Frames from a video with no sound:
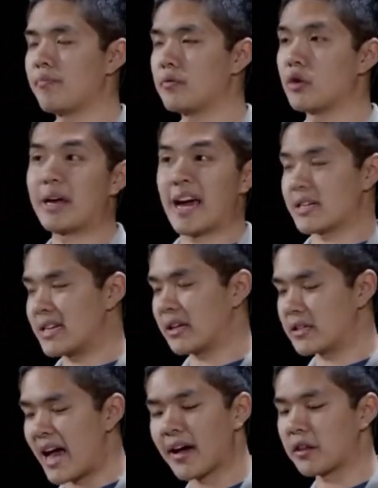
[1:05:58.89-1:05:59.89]
You can't take
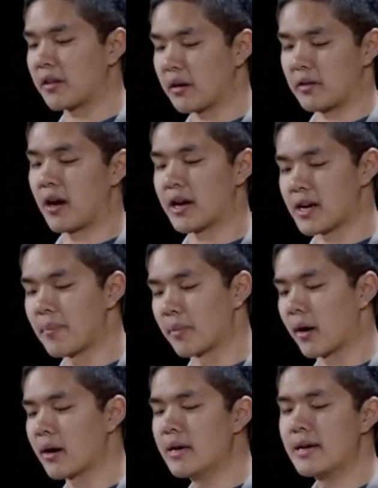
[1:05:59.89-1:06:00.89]
text that is not a
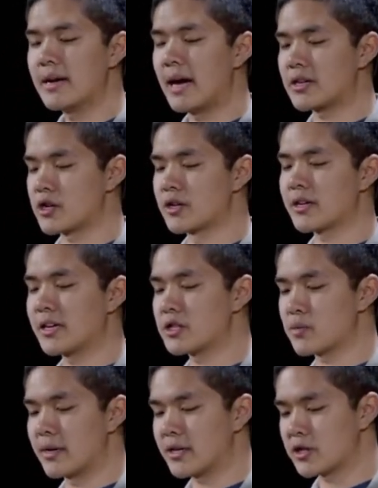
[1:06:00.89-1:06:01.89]
number and turn it
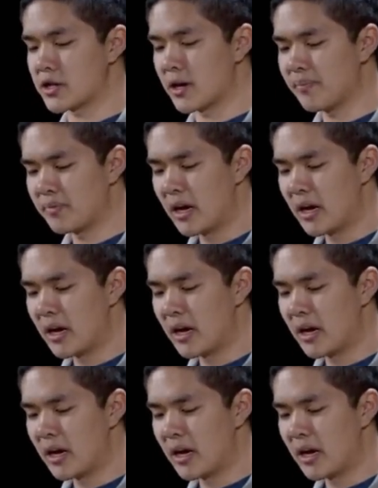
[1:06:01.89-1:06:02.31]
into an integer.